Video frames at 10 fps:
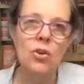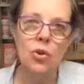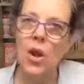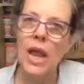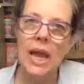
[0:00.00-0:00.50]
over
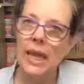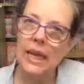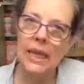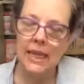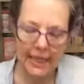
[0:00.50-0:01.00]
your
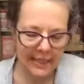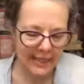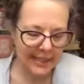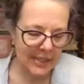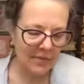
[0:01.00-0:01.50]
head
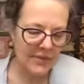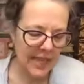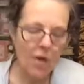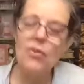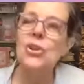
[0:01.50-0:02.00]
so if
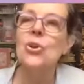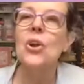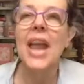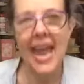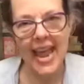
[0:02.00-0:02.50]
it's over
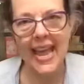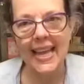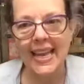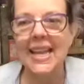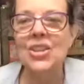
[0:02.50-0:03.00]
your
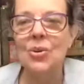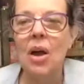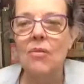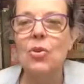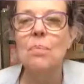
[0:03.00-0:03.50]
head in
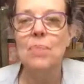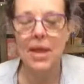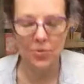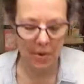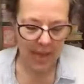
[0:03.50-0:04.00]
your over your
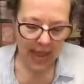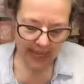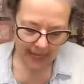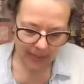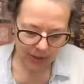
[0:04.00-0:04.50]
bedroom
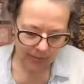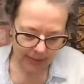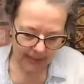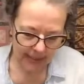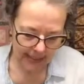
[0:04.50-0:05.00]
yes you
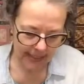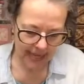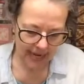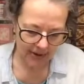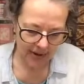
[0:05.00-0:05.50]
must
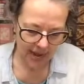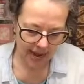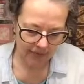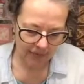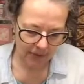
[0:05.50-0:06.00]
clean that
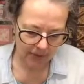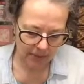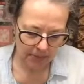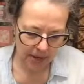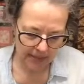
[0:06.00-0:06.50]
area out for
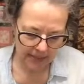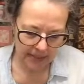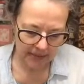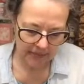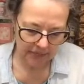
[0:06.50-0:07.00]
good
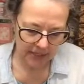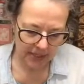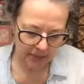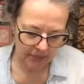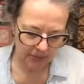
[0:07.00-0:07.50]
positive
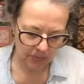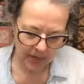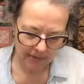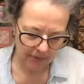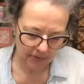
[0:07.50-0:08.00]
you know
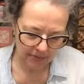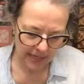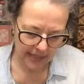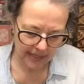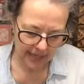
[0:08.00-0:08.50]
whatever
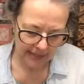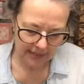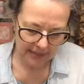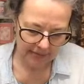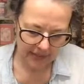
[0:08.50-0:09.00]
that kind
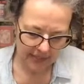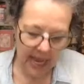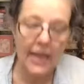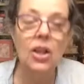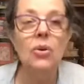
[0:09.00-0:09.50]
of stuff is
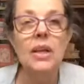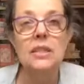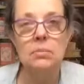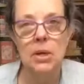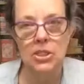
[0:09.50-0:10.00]
that and go
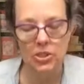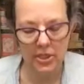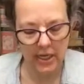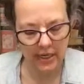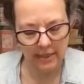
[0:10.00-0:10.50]
get a smudge
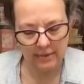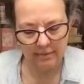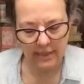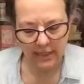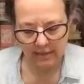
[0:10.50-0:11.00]
stick
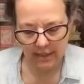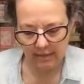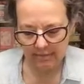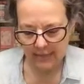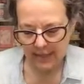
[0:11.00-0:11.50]
and clean
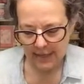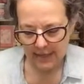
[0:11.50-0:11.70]
you know